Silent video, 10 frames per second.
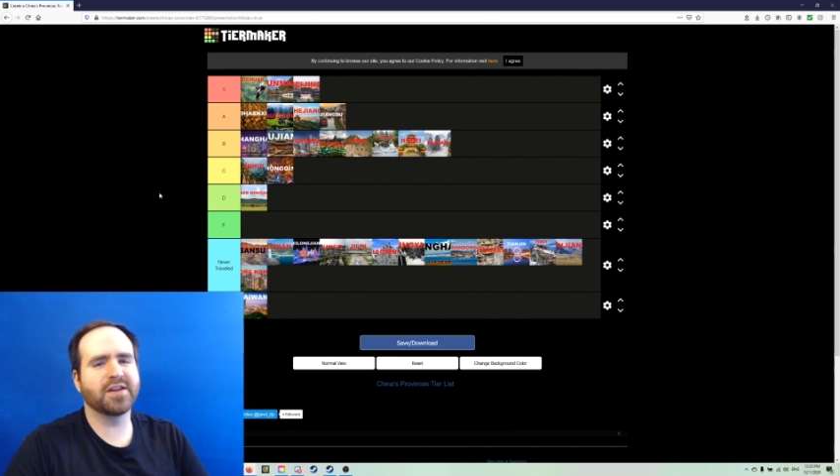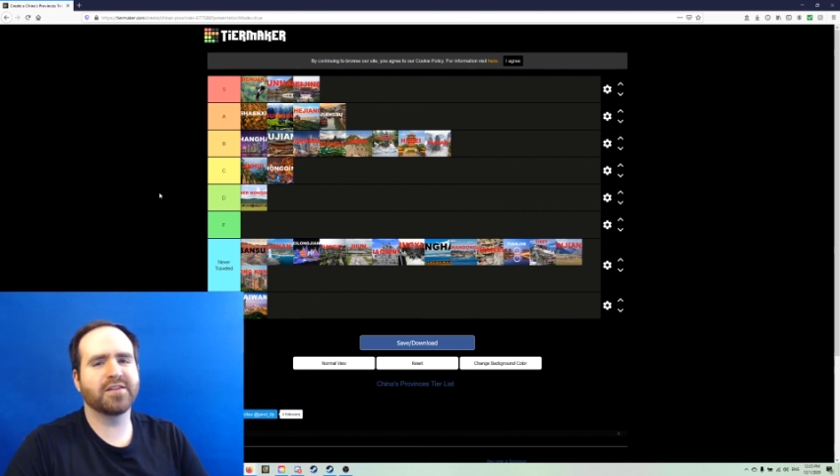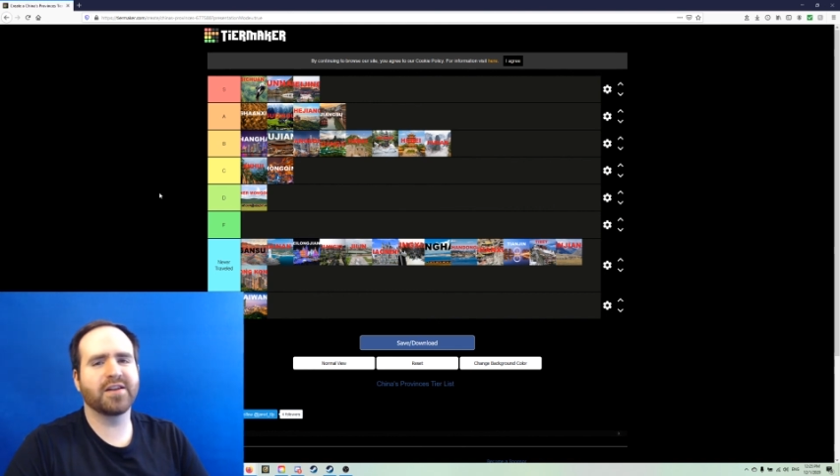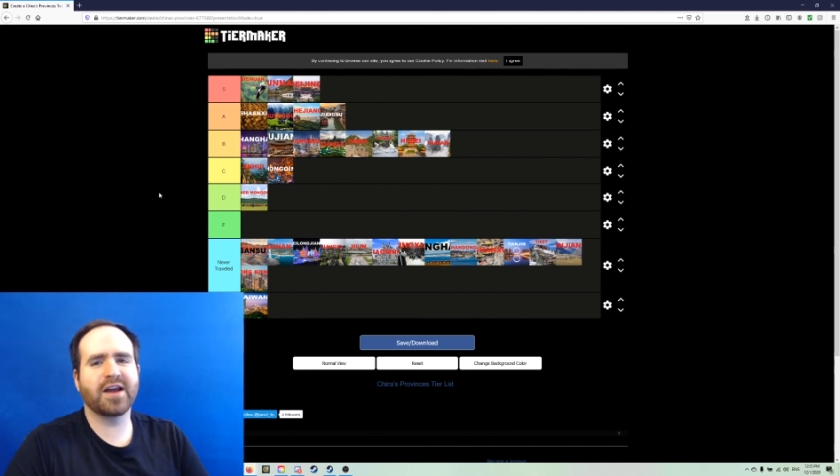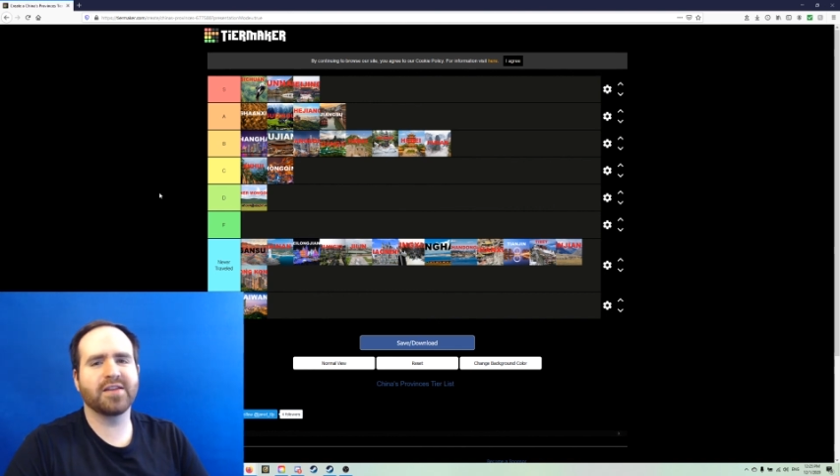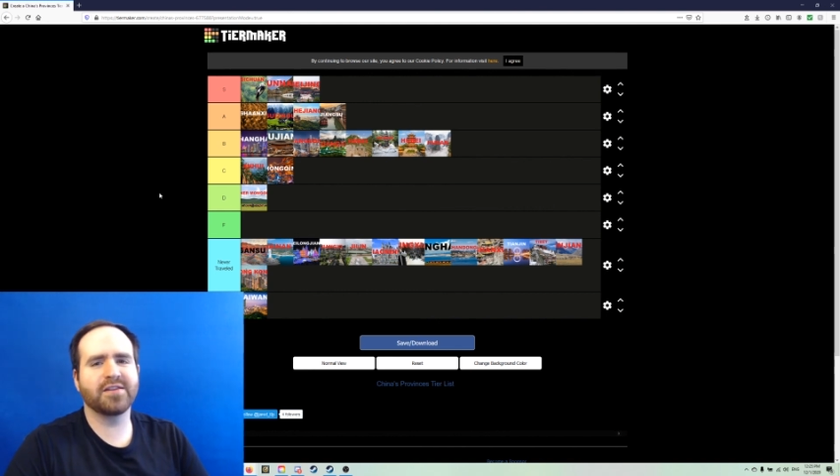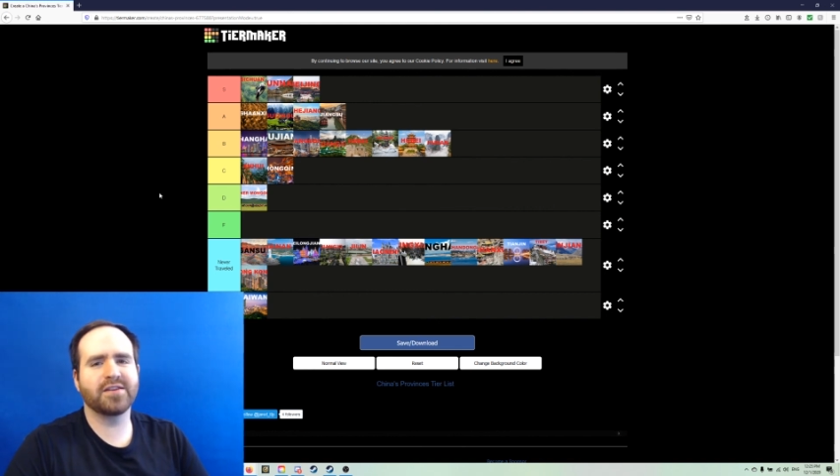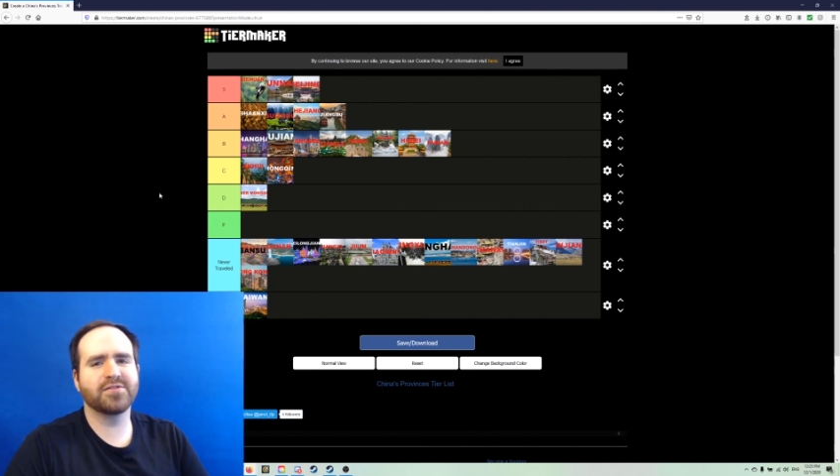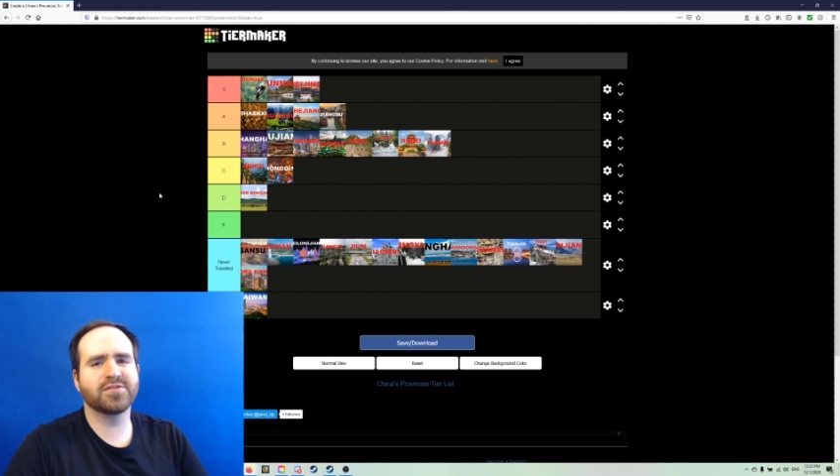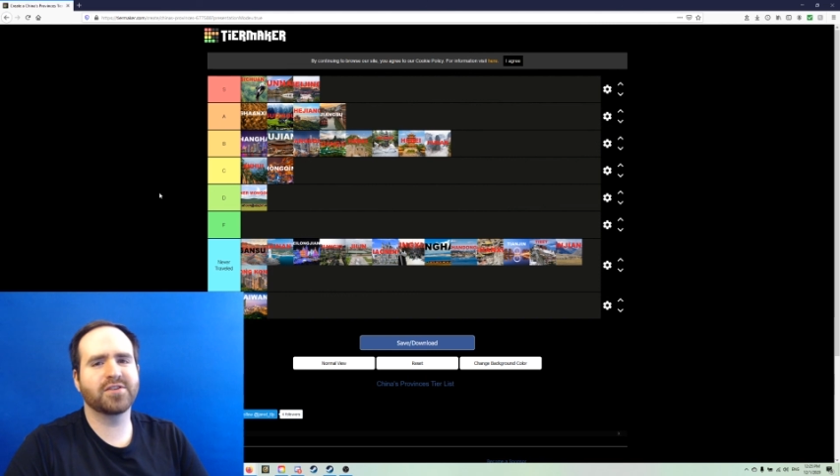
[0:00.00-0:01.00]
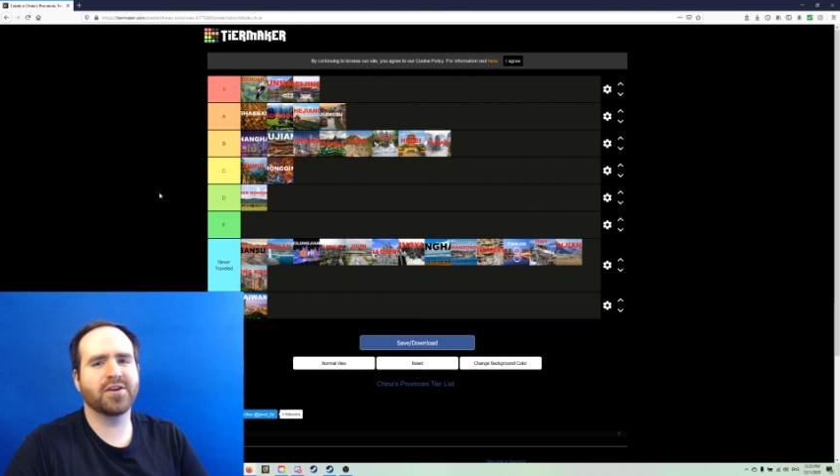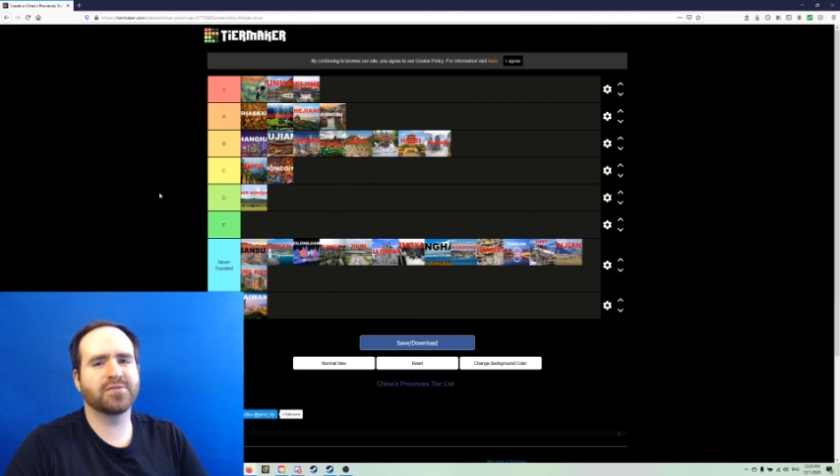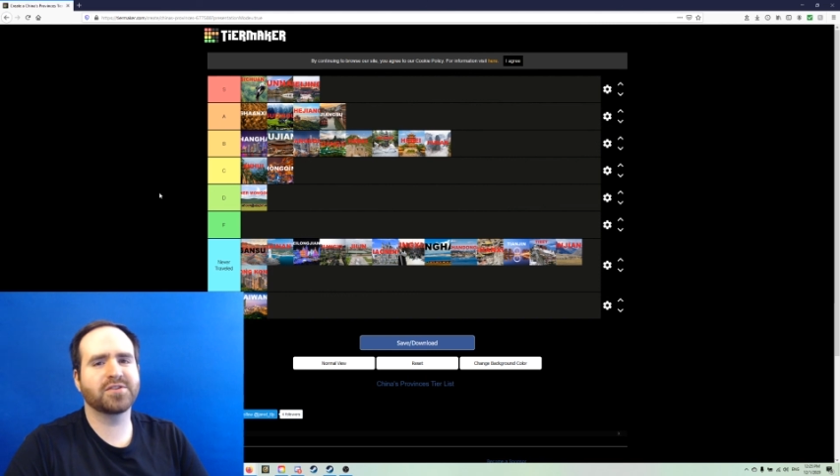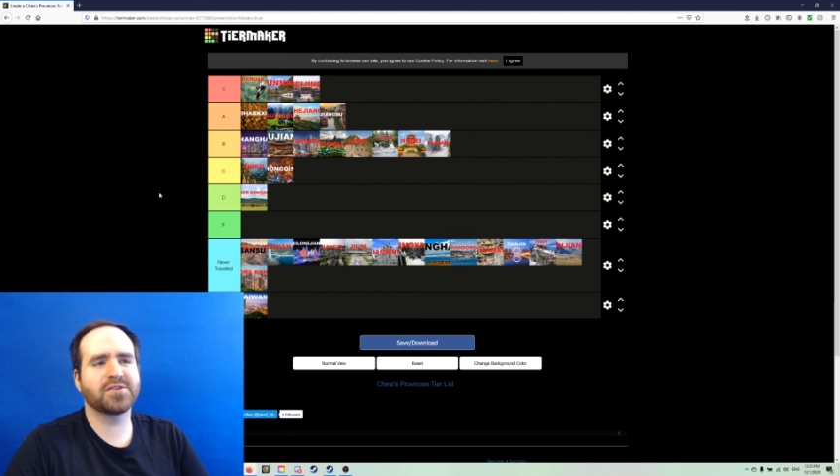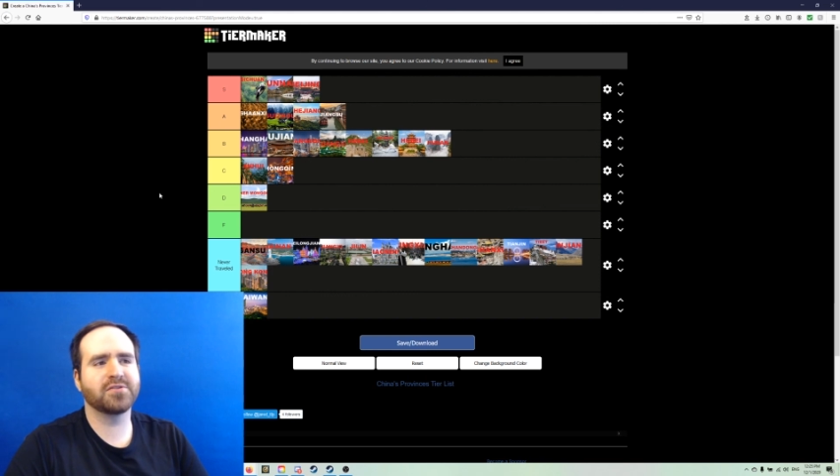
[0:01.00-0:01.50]
that I think you should go
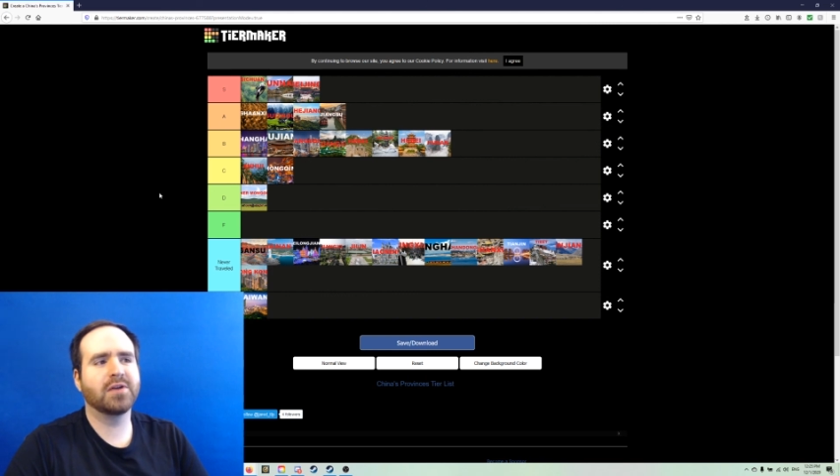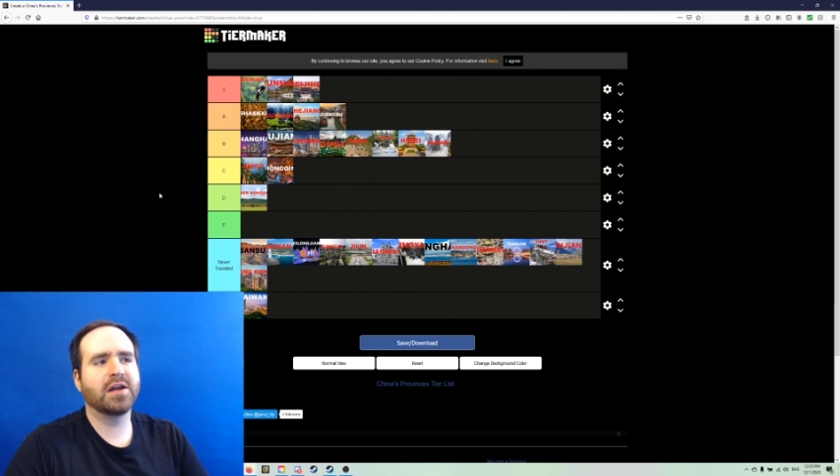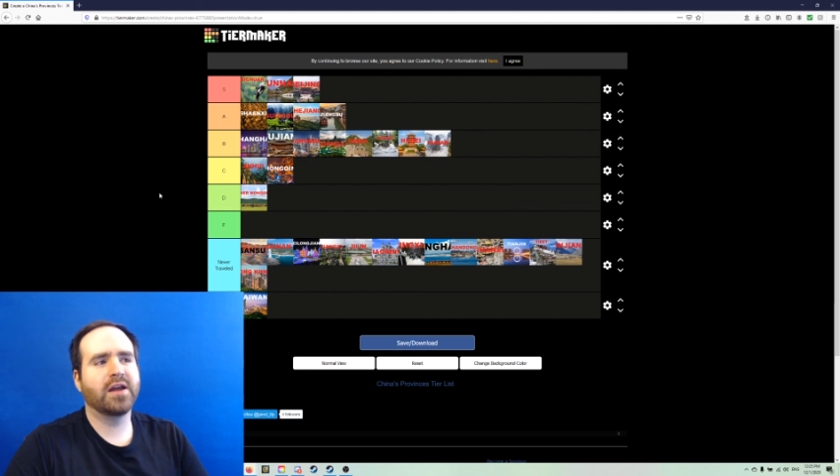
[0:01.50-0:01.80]
to,